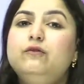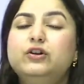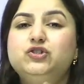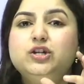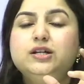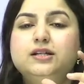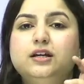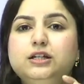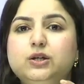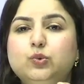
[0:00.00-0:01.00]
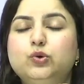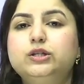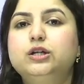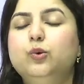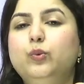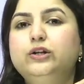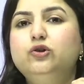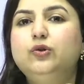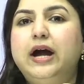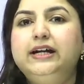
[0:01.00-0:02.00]
which is used when you're
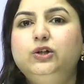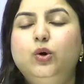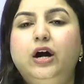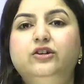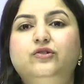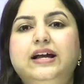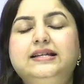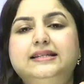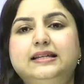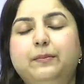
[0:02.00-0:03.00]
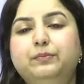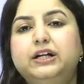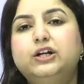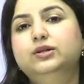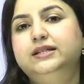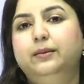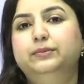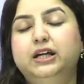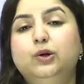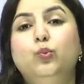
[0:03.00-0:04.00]
trying to address somebody or
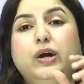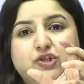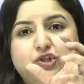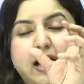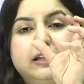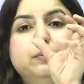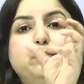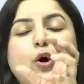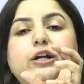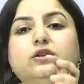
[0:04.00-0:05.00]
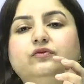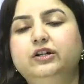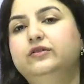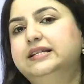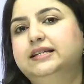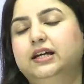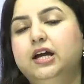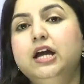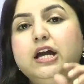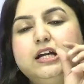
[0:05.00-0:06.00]
something which at the point of addressing
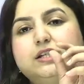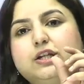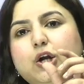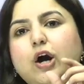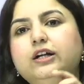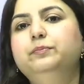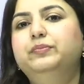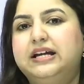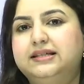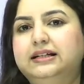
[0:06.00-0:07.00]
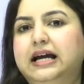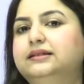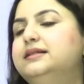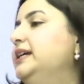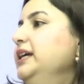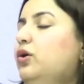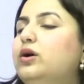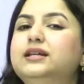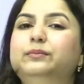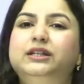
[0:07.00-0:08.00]
is not present at the scene, or
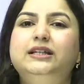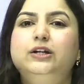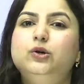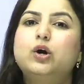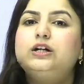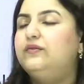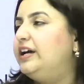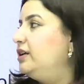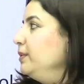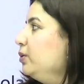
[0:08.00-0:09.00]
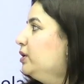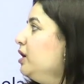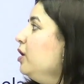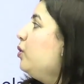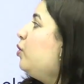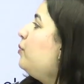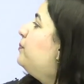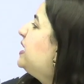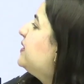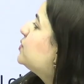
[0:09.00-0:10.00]
something that you're not aware about. Oh brave